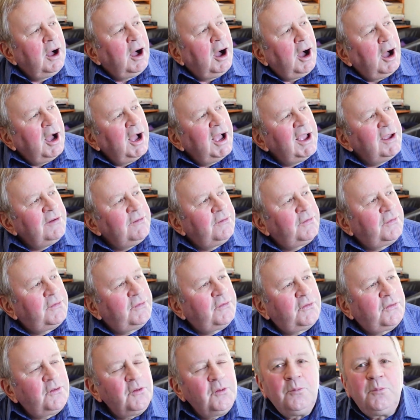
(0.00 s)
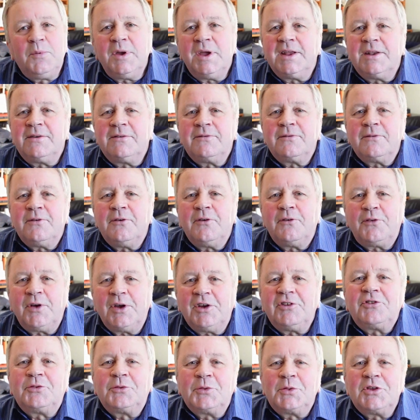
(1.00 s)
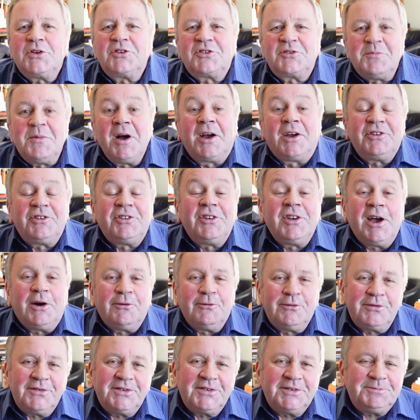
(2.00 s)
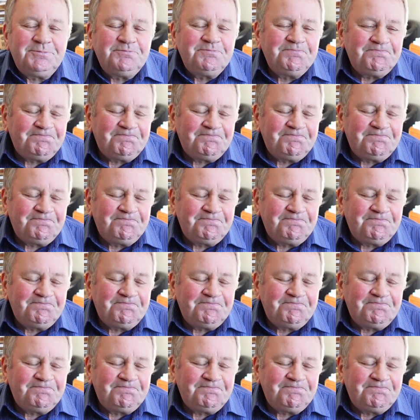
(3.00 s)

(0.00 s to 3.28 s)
I've been faced with this myself.